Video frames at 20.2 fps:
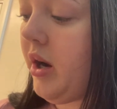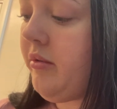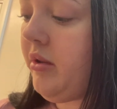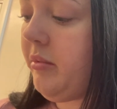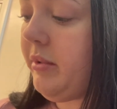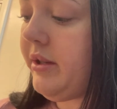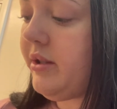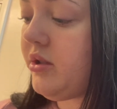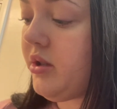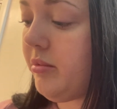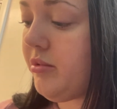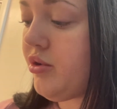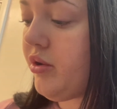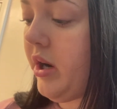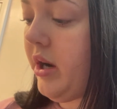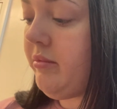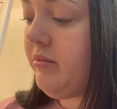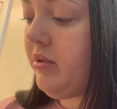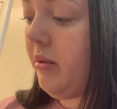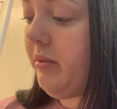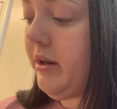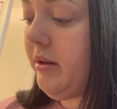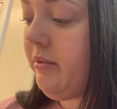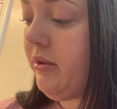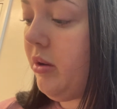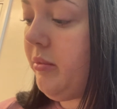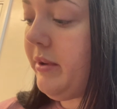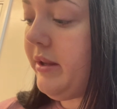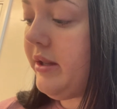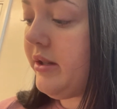that we stop trying probably
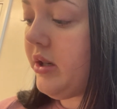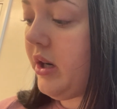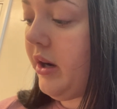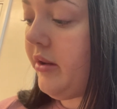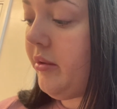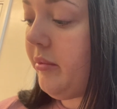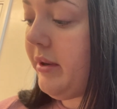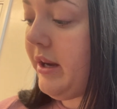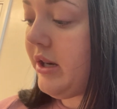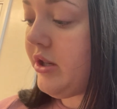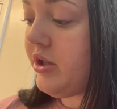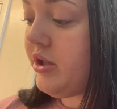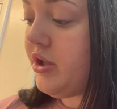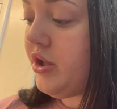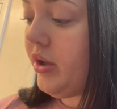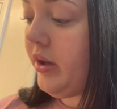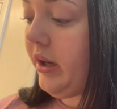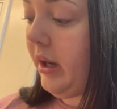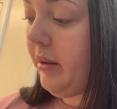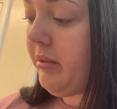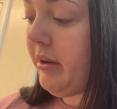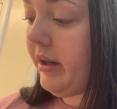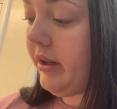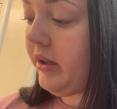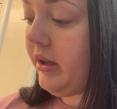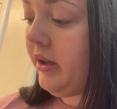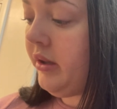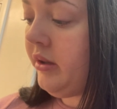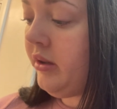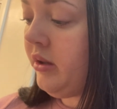will be the time that we actually do get
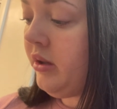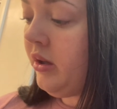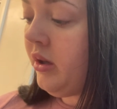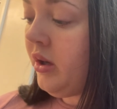pregnant.